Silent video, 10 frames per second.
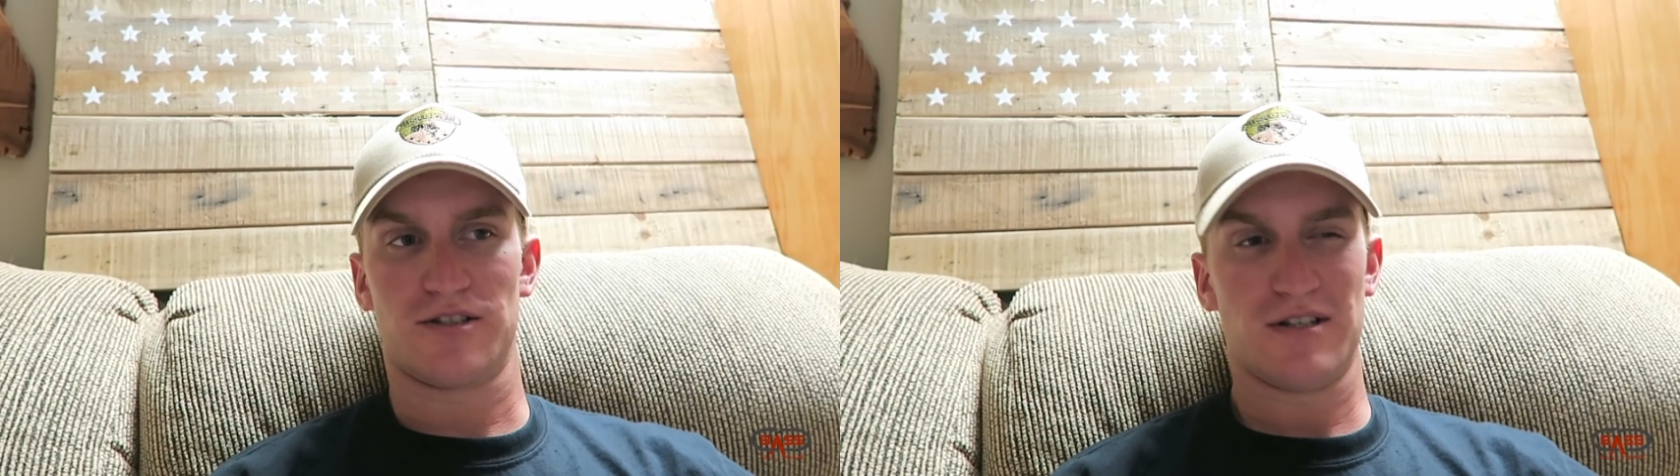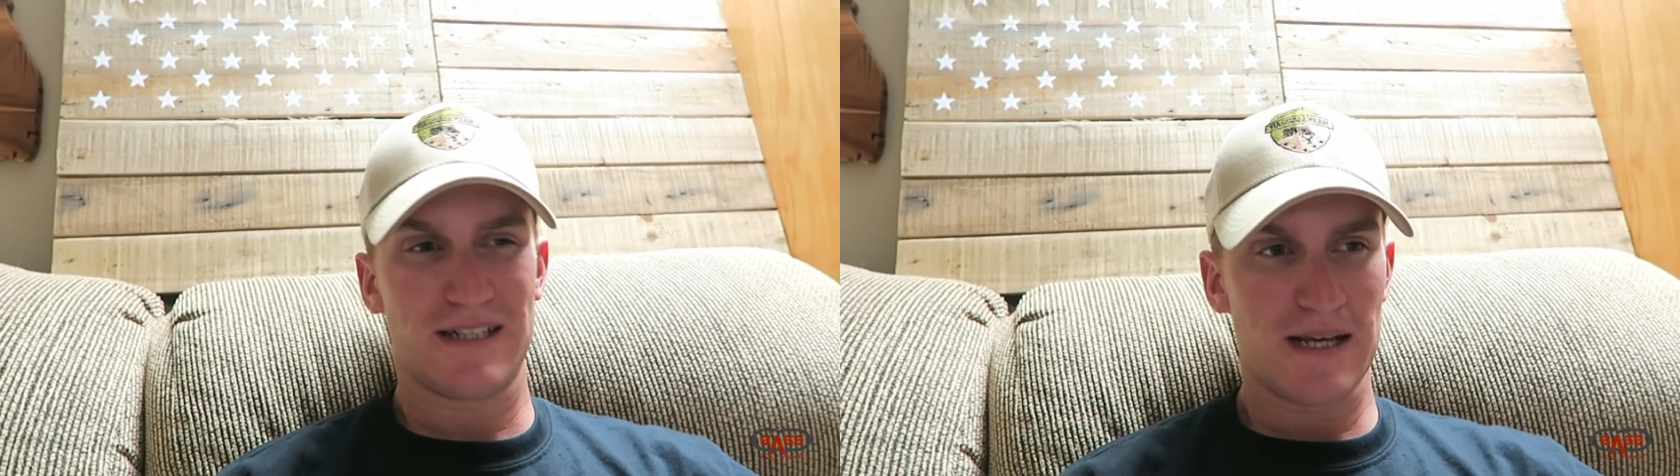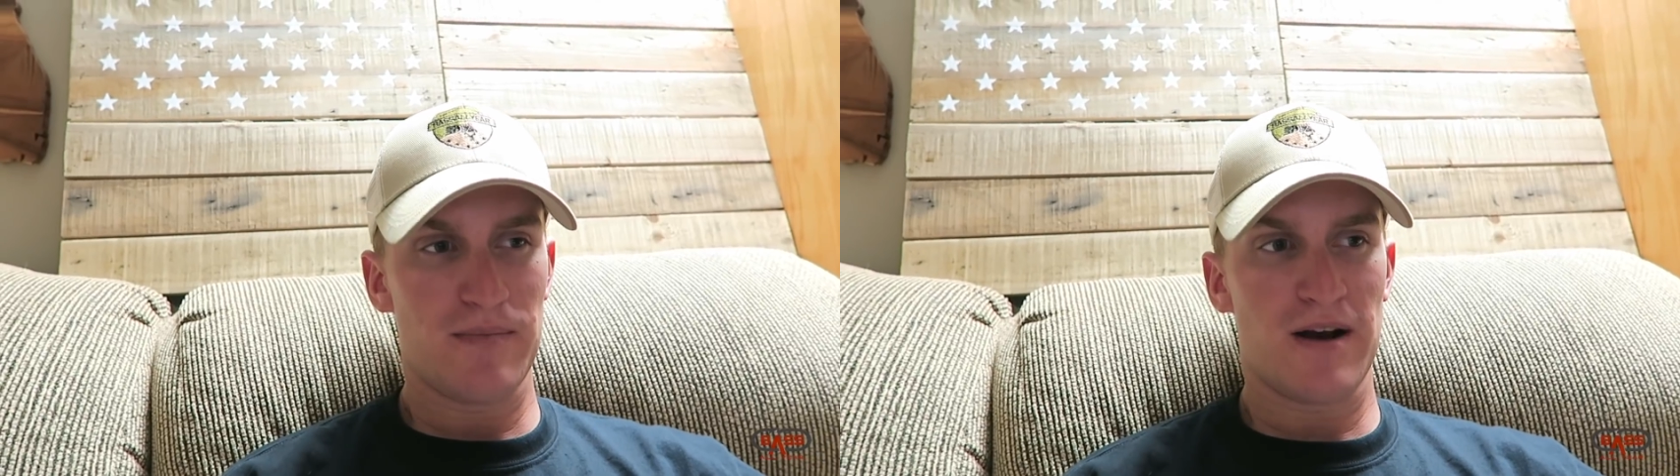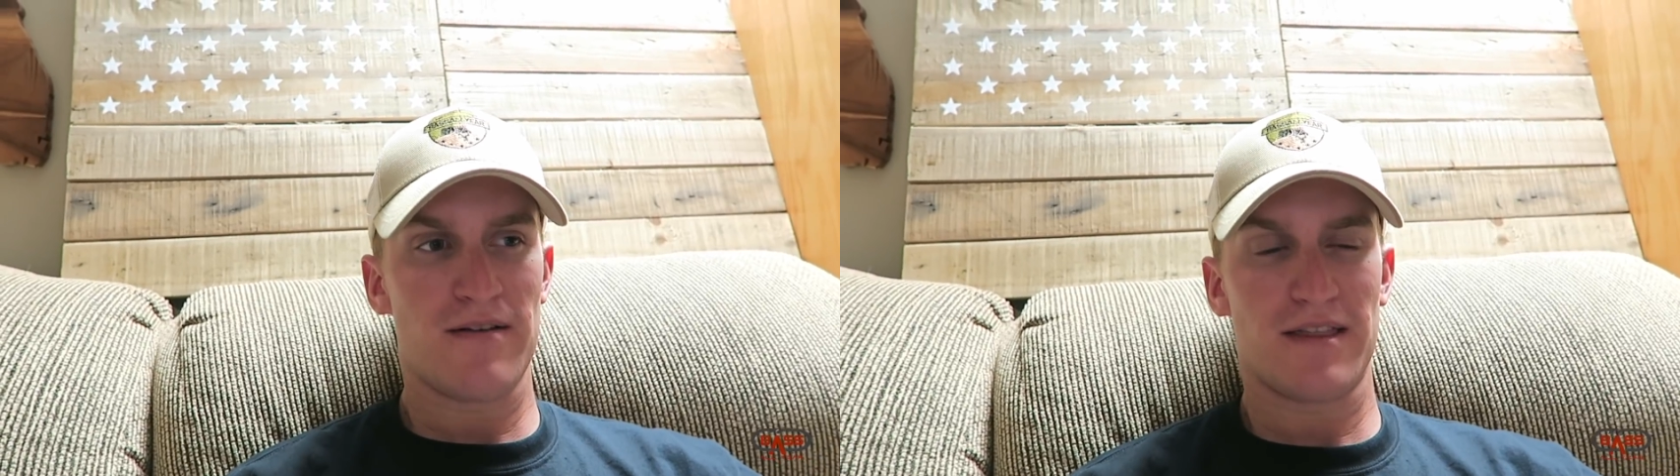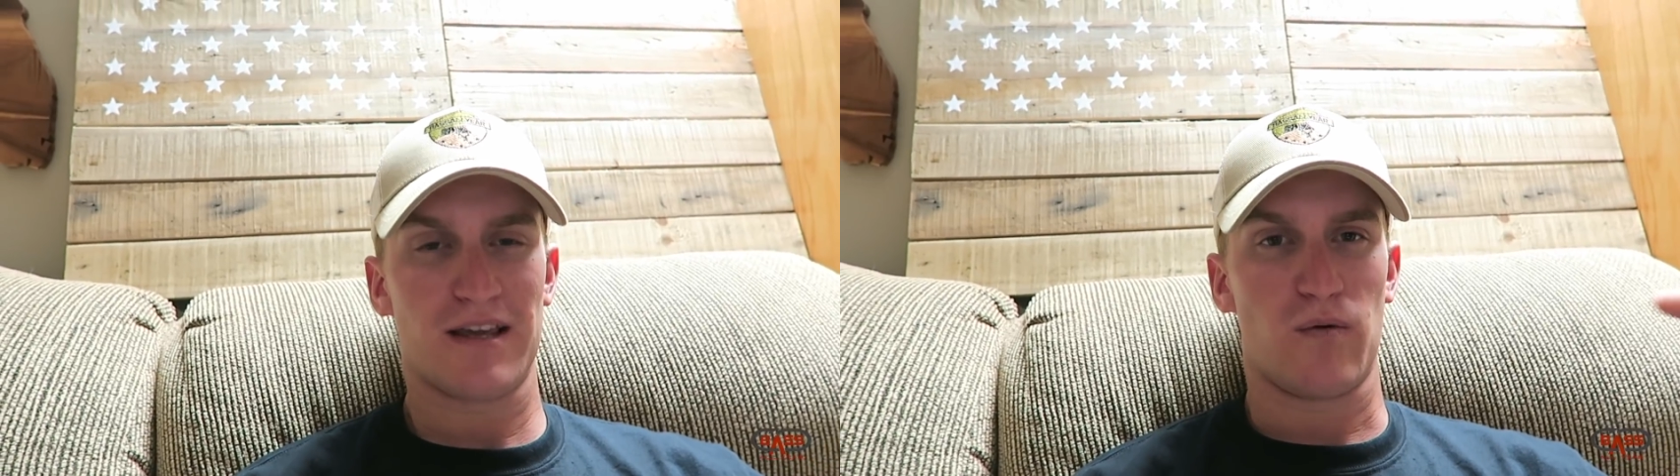and just keeping
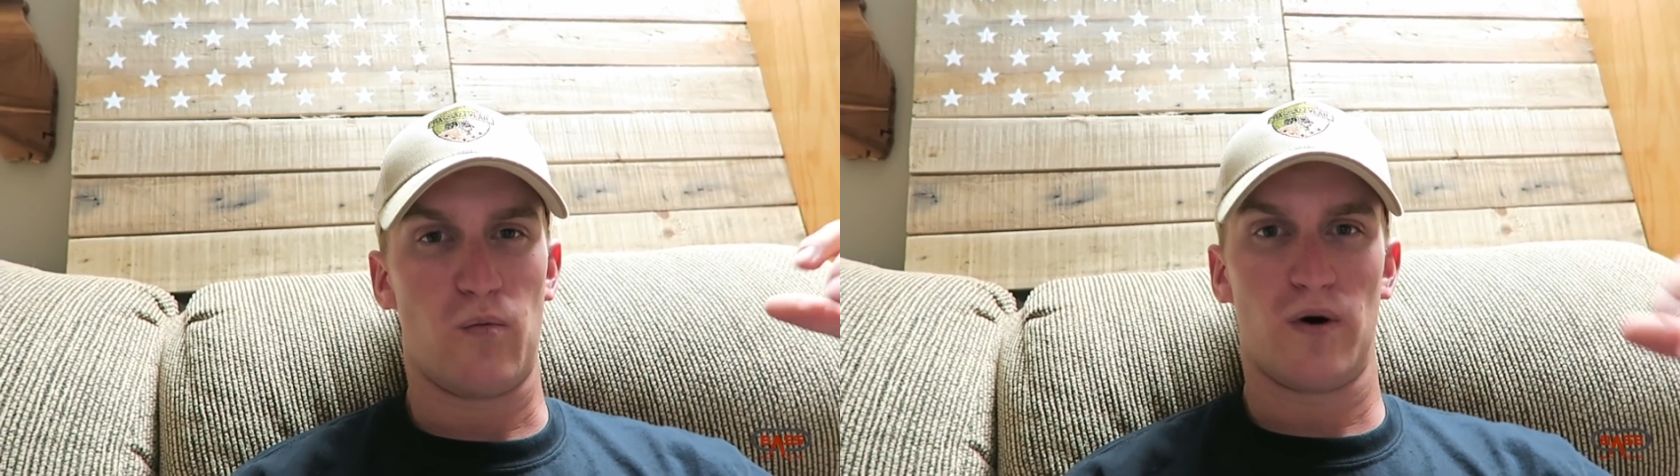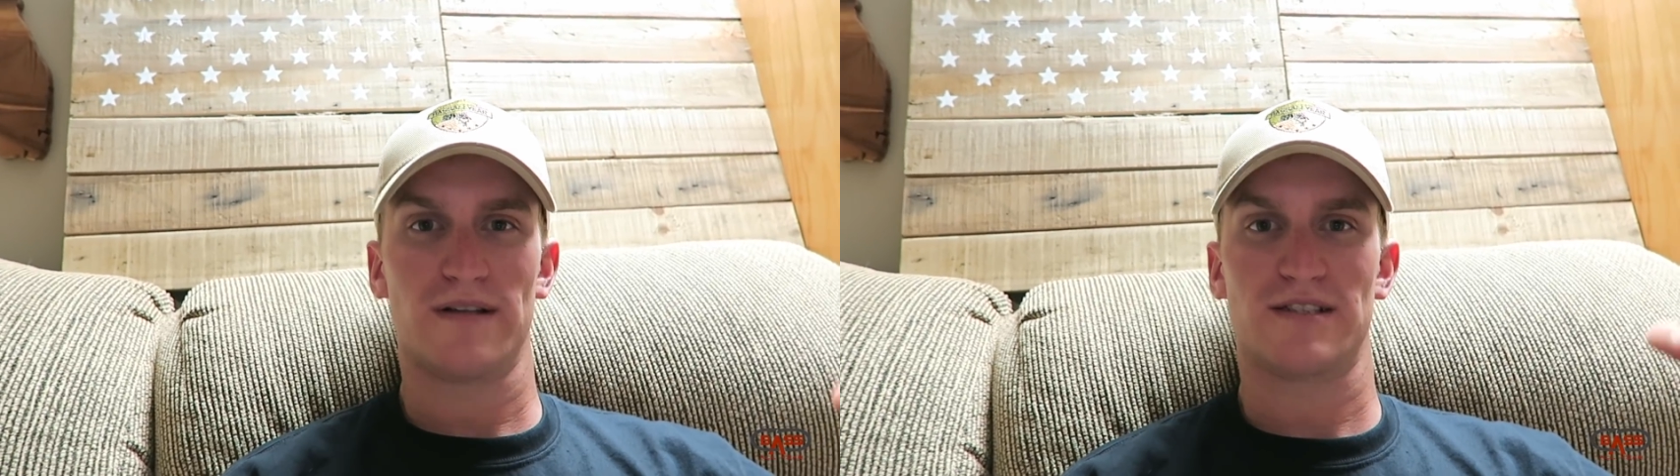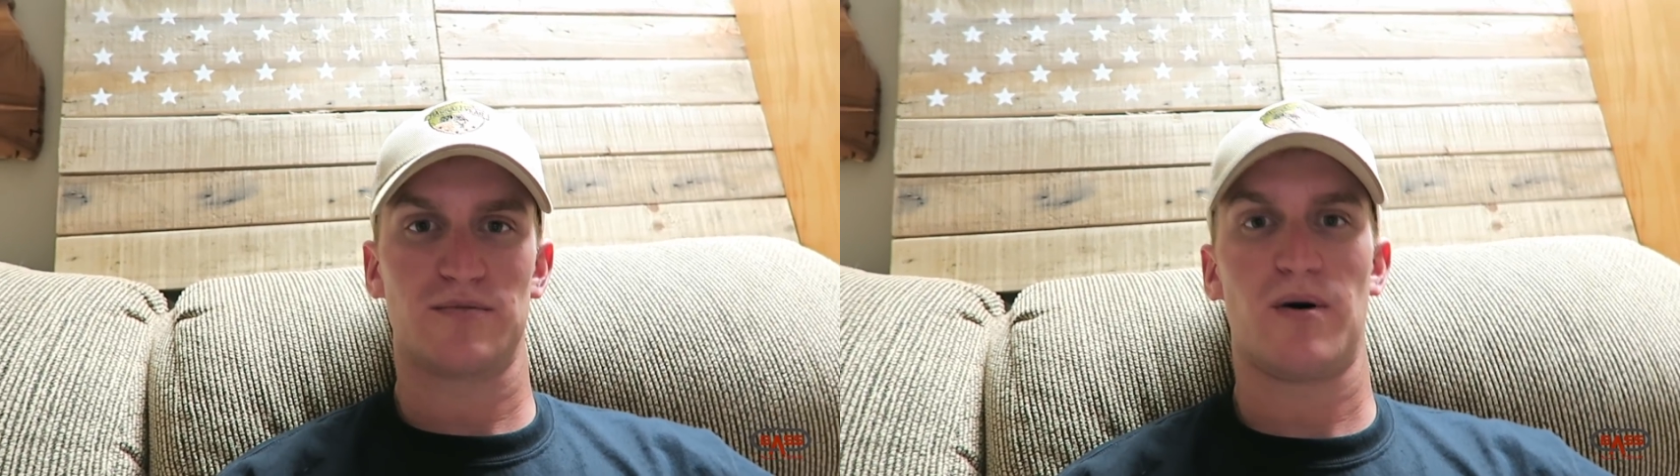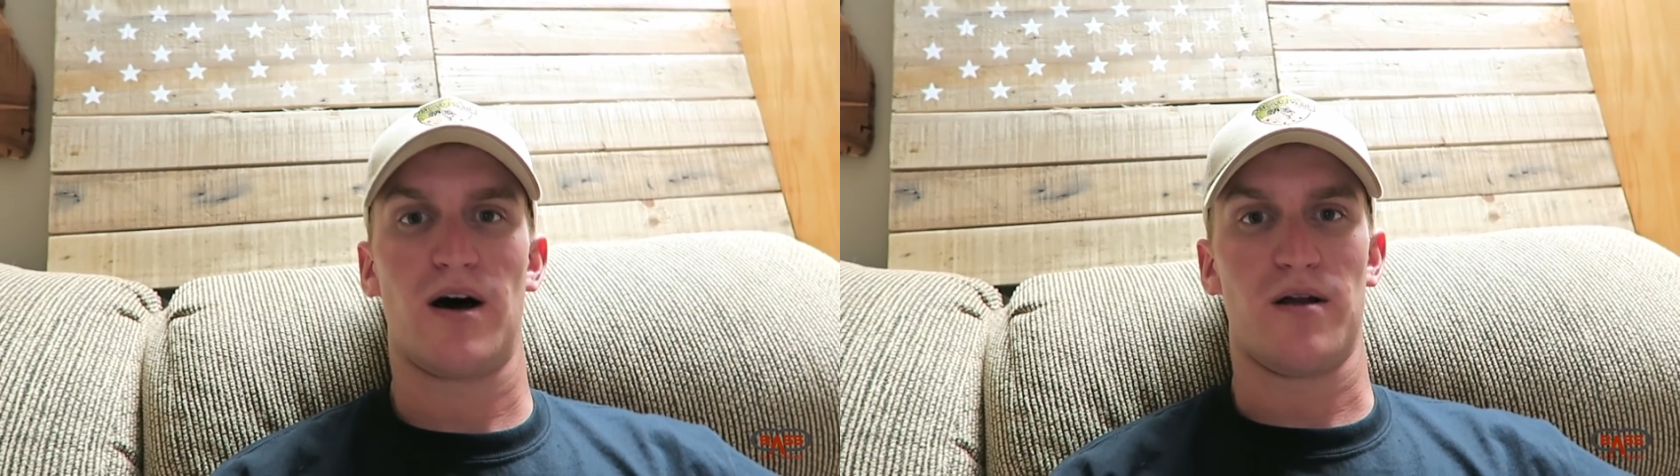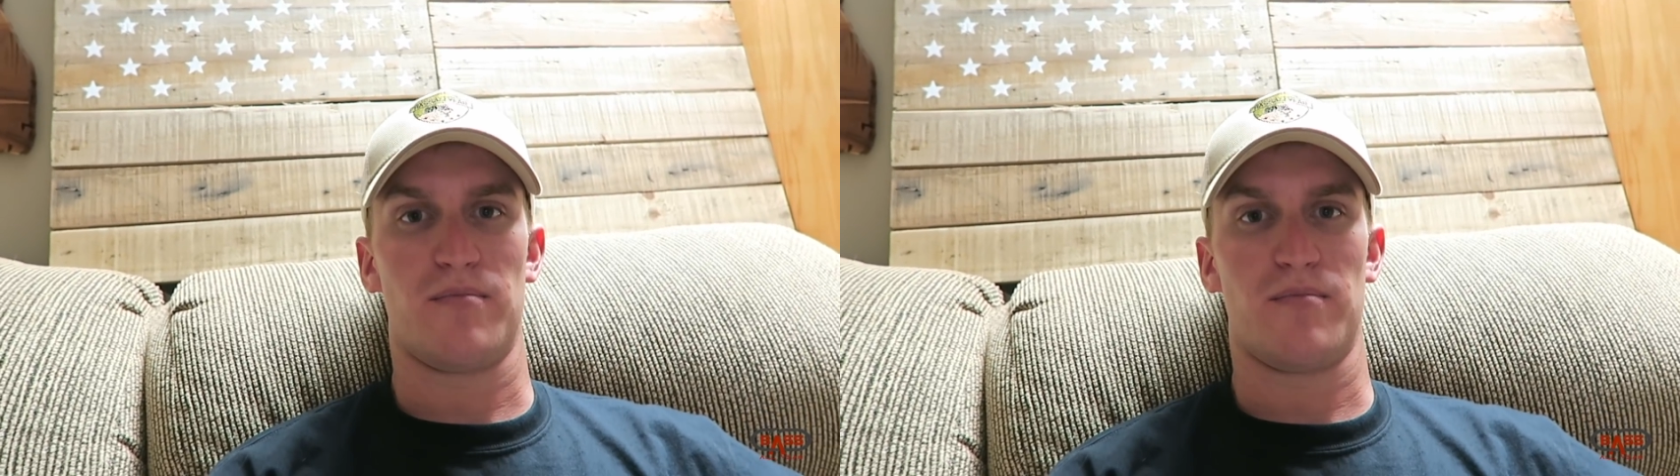everything in one spot